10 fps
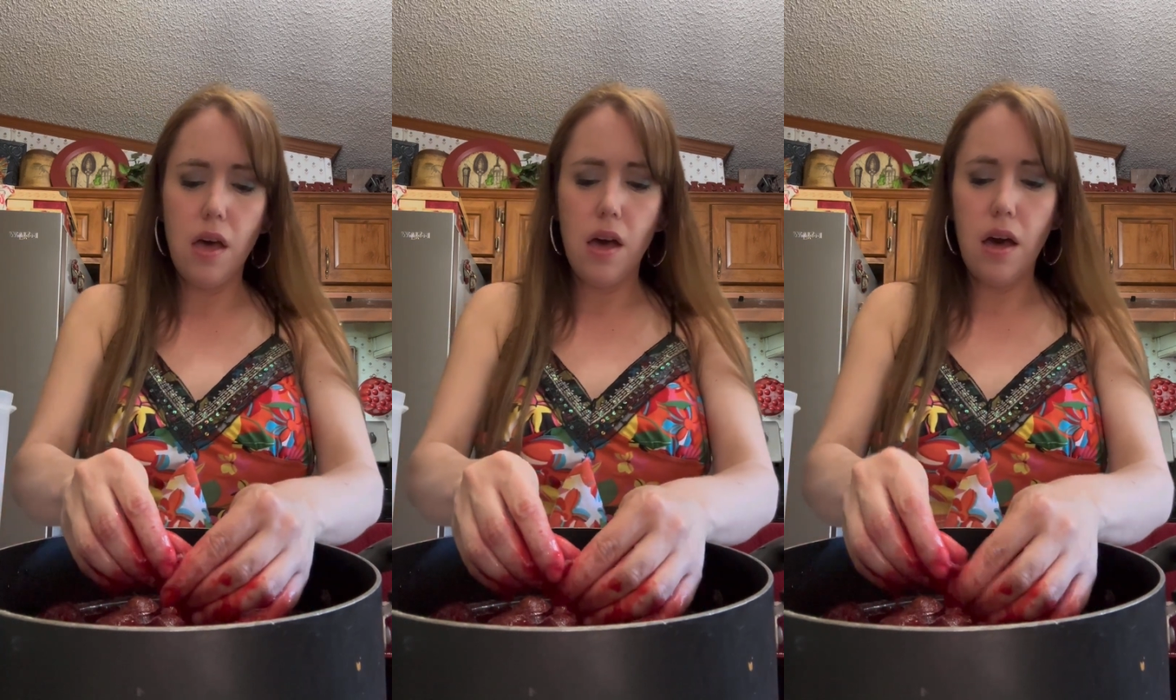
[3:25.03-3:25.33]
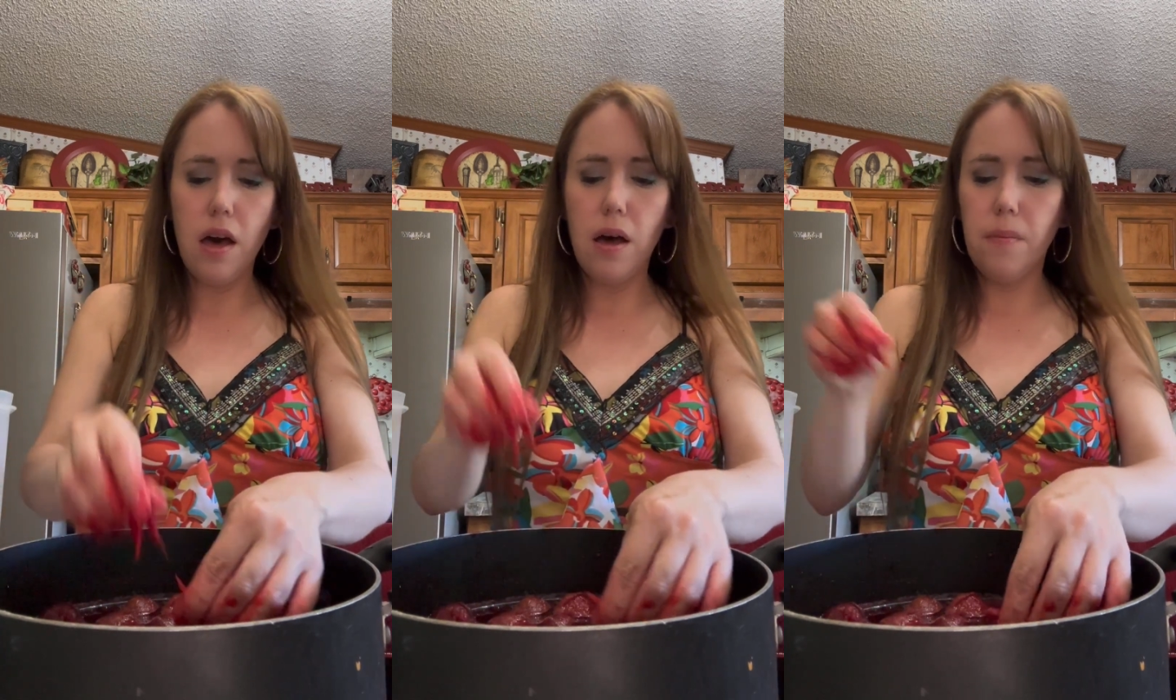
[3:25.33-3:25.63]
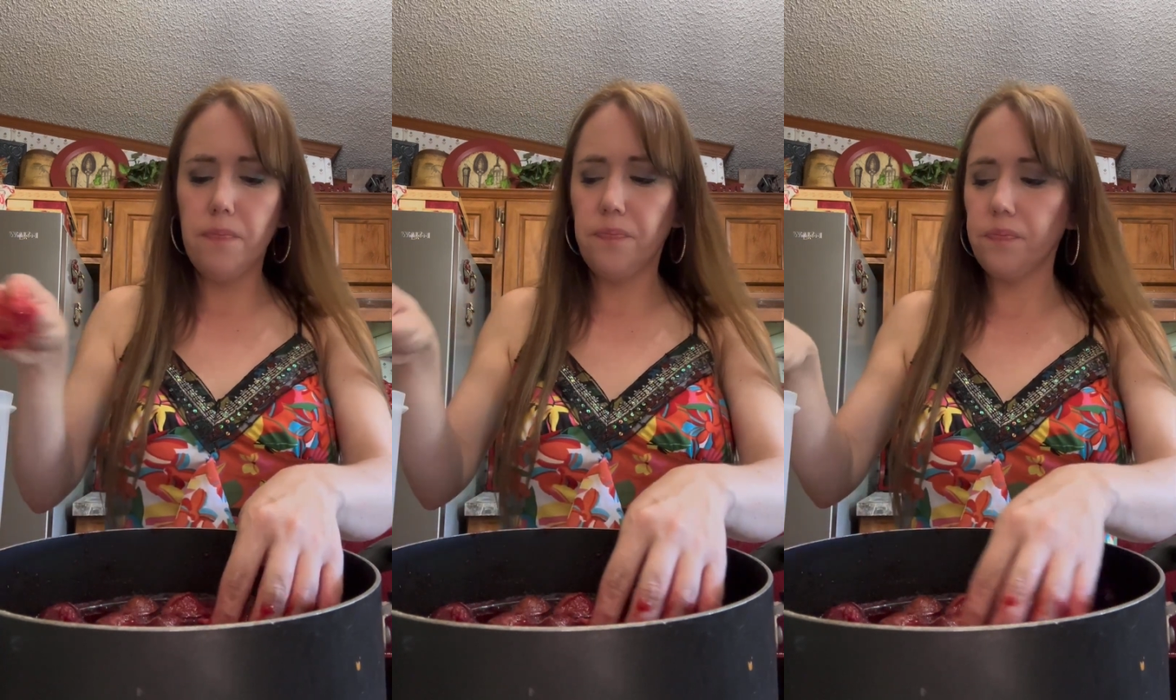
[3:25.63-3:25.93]

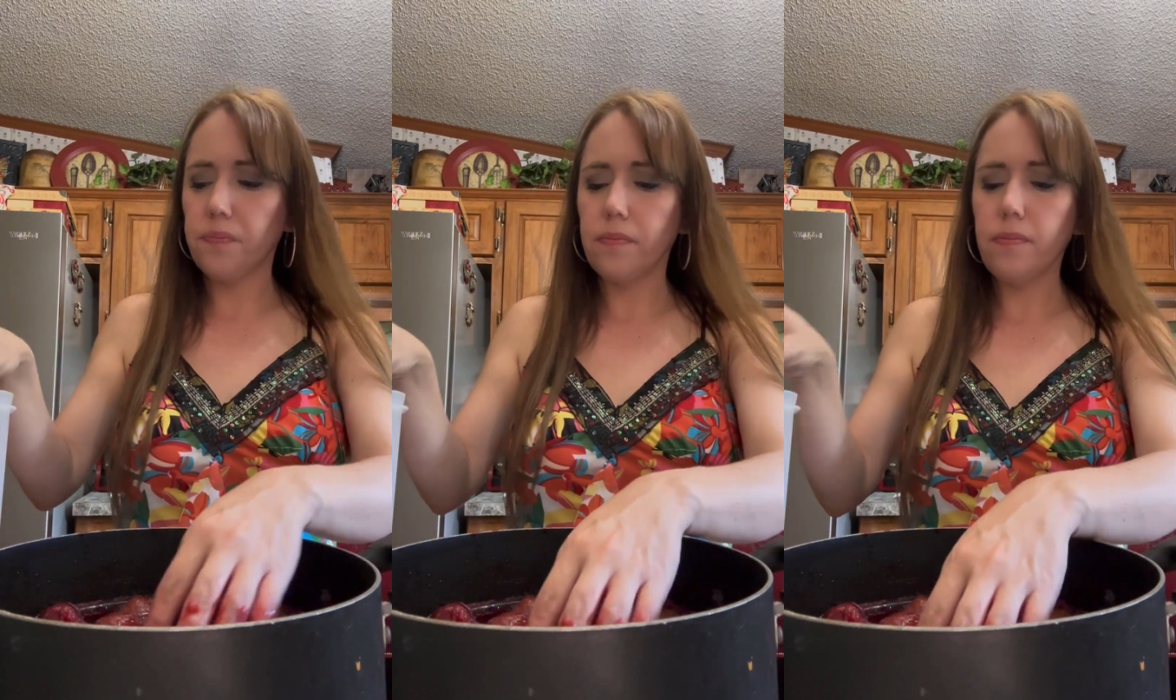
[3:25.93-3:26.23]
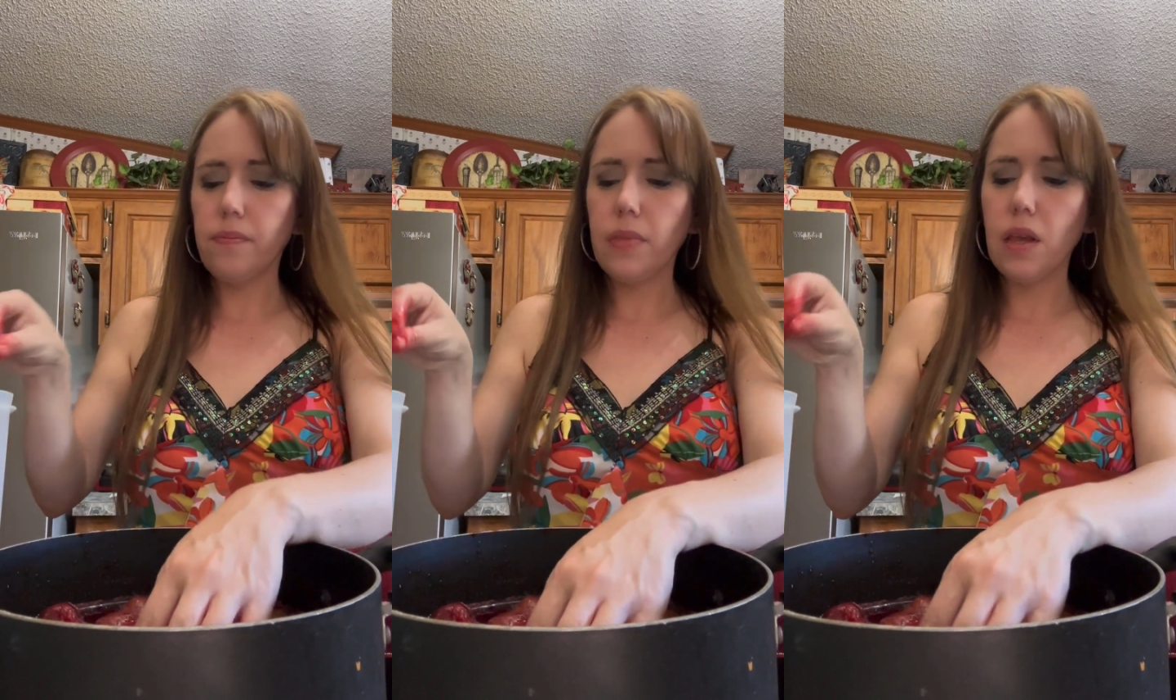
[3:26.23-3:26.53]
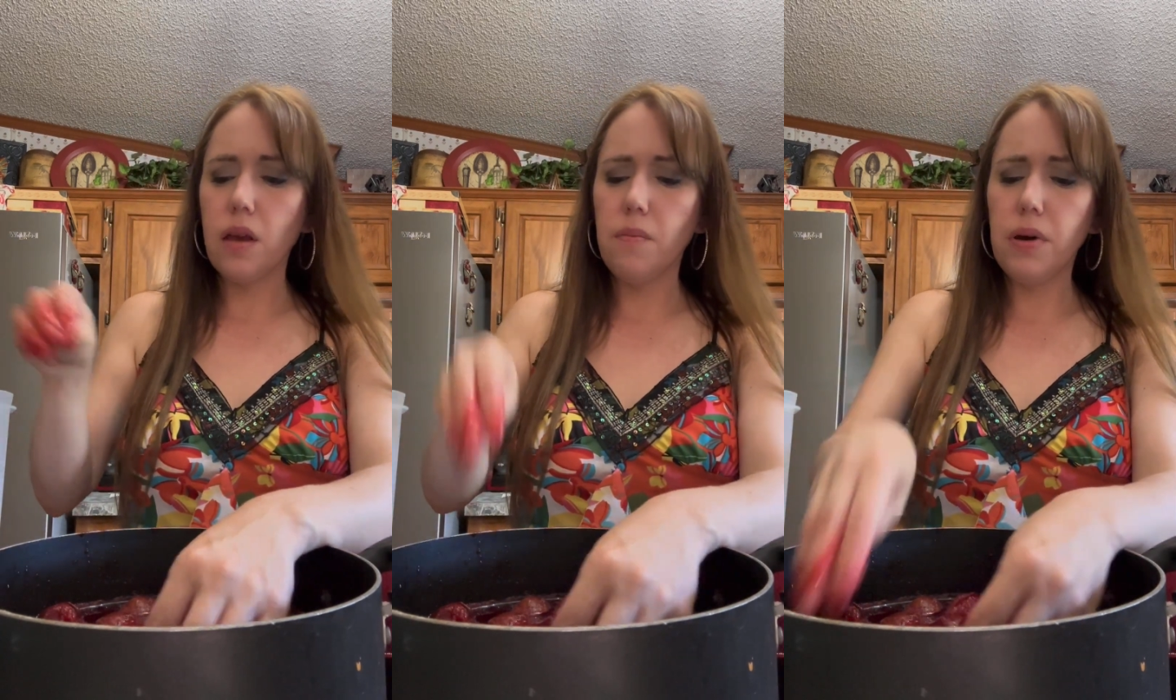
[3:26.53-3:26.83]

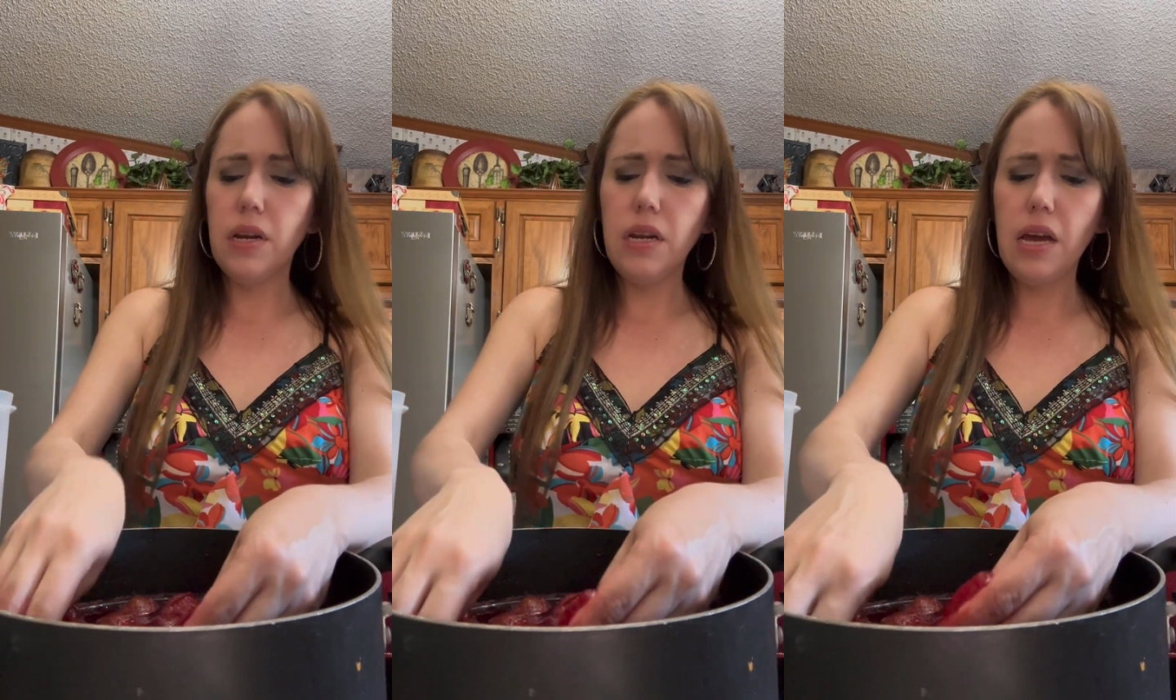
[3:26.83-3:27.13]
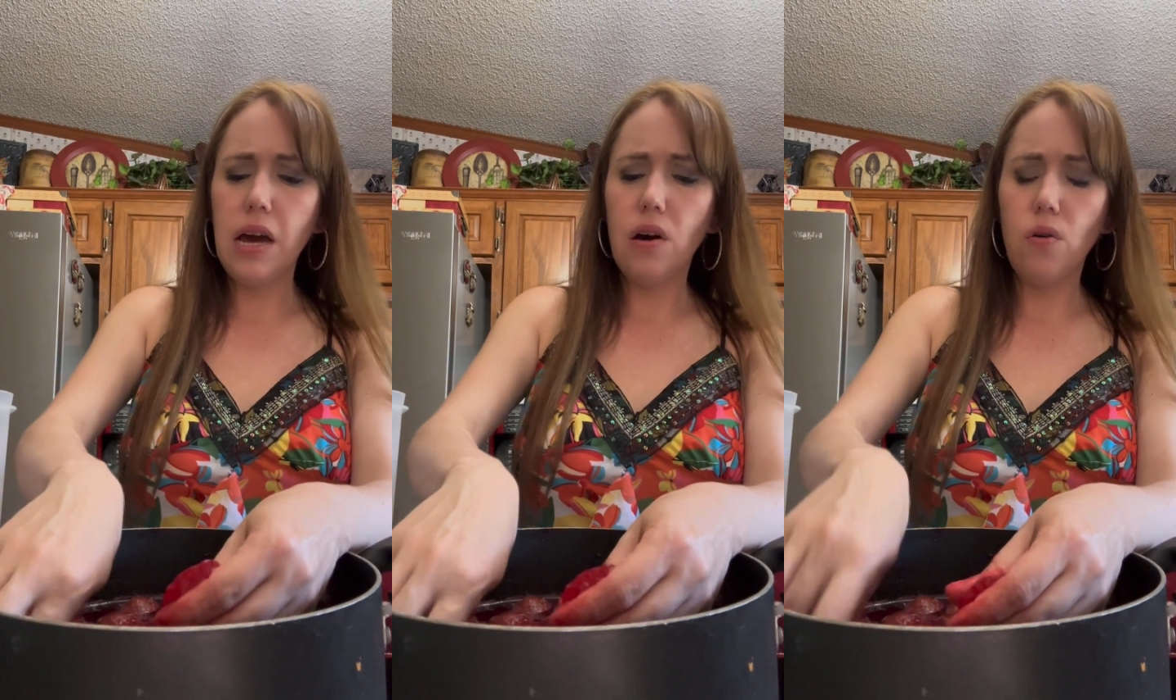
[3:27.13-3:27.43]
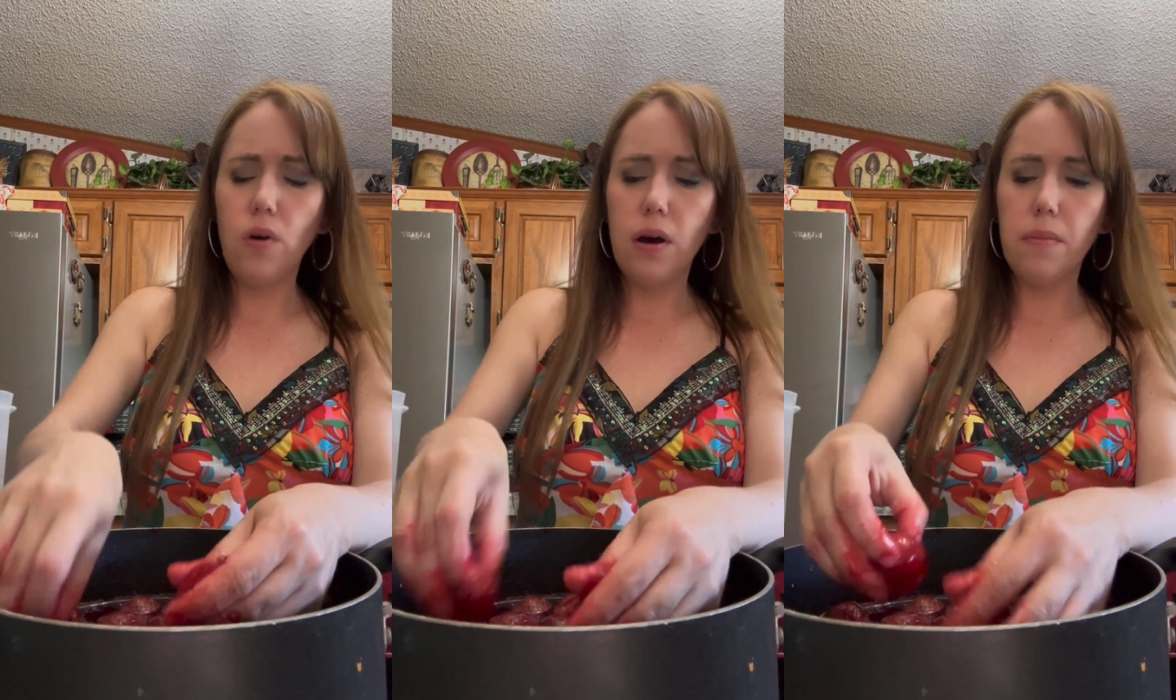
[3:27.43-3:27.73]
But
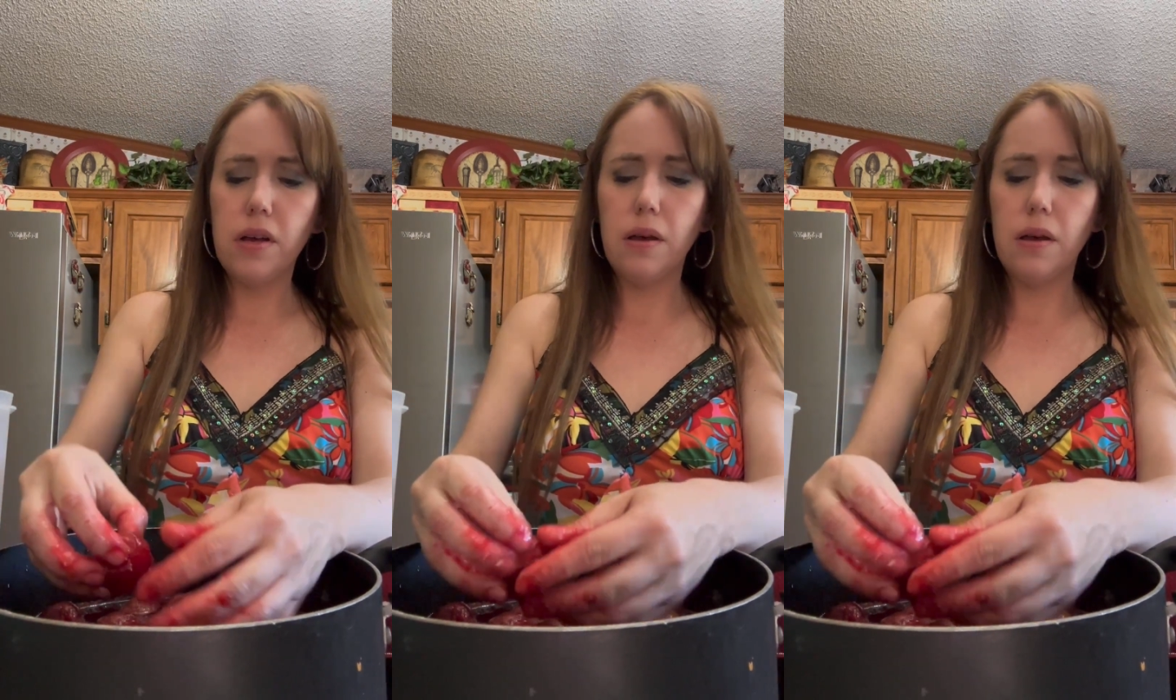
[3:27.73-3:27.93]
anyhow,